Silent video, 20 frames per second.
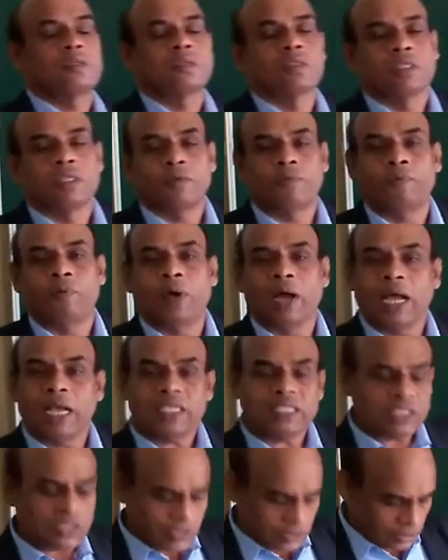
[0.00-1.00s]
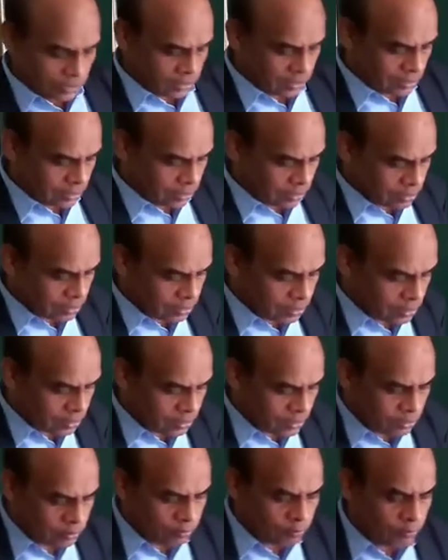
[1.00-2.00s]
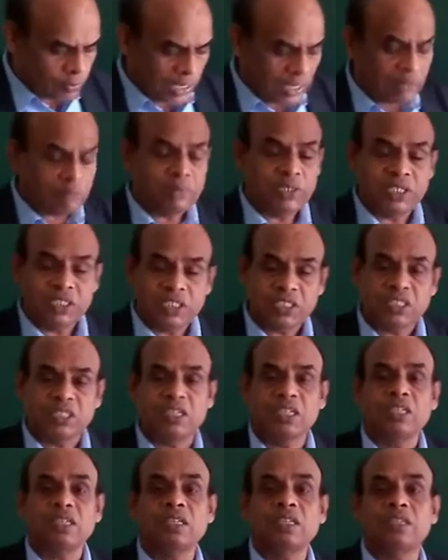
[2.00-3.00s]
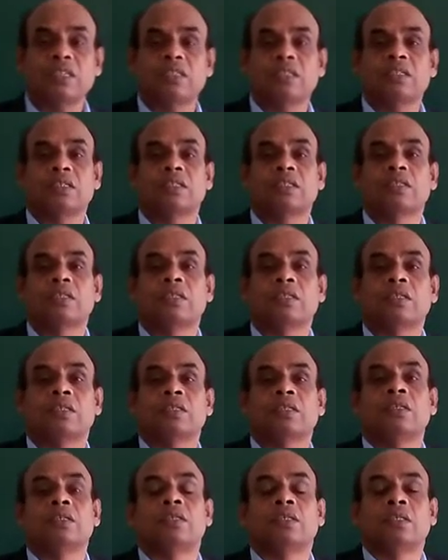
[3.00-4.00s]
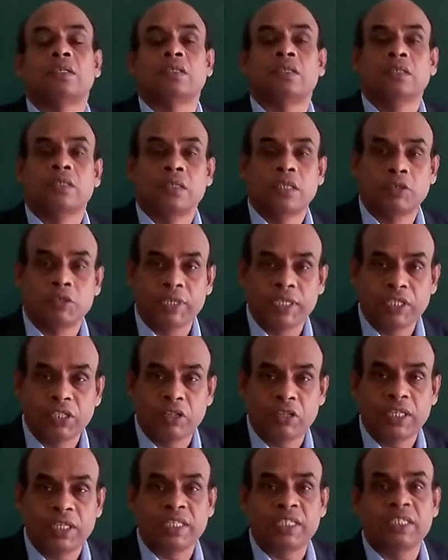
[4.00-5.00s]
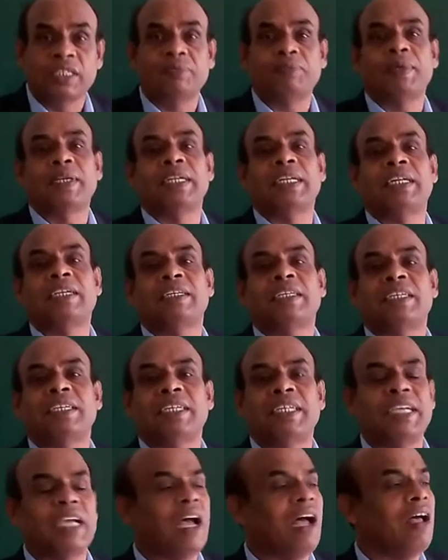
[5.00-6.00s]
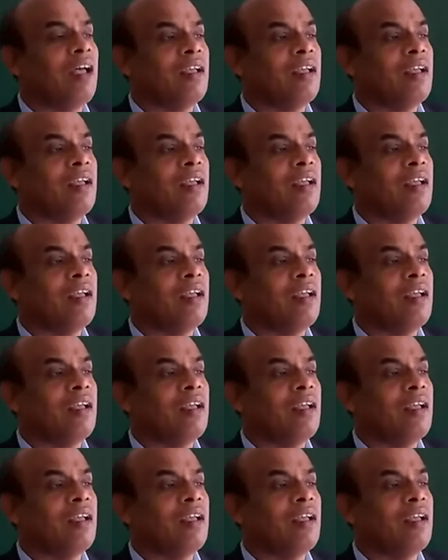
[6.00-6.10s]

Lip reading: the first Prime Minister during the independent India,